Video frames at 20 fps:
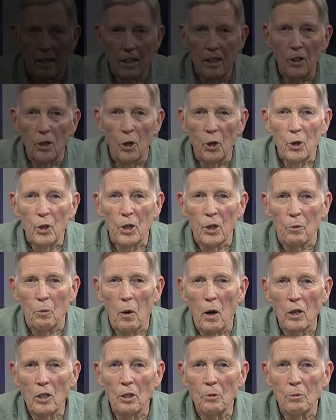Hello, and
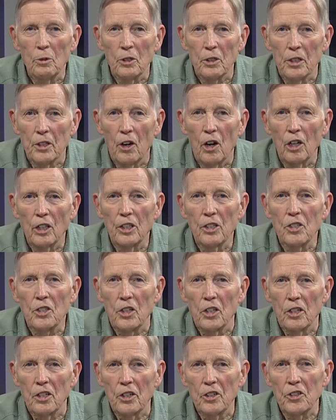welcome to the August
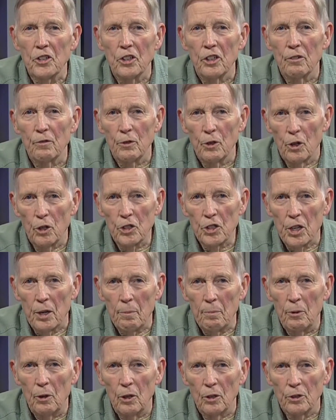edition of North
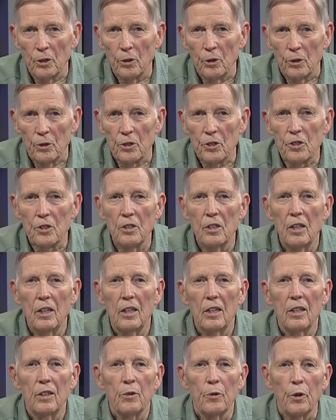St. Paul Notes.
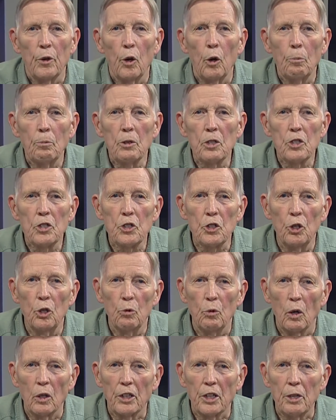We hope this
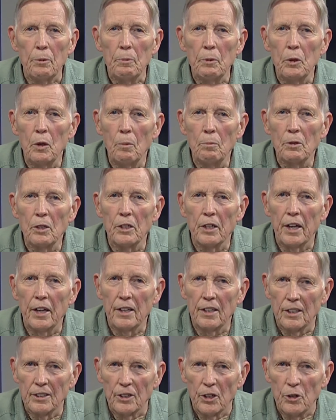show will keep you up to
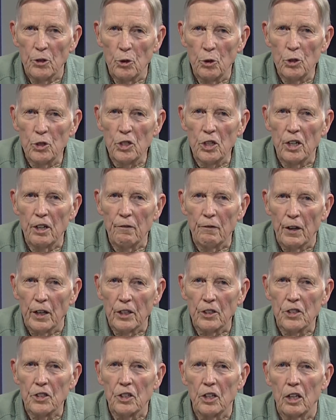date on the news and
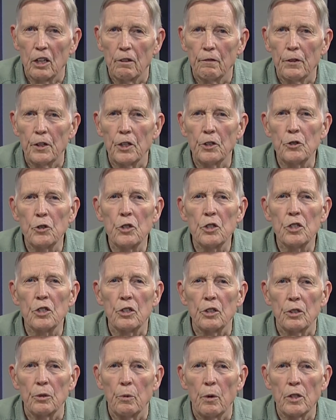events that are of interest
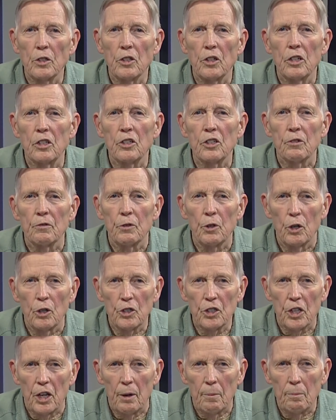to the residents of
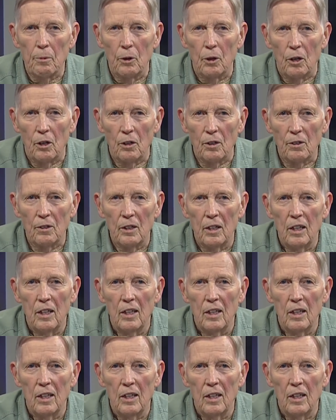North St. Paul.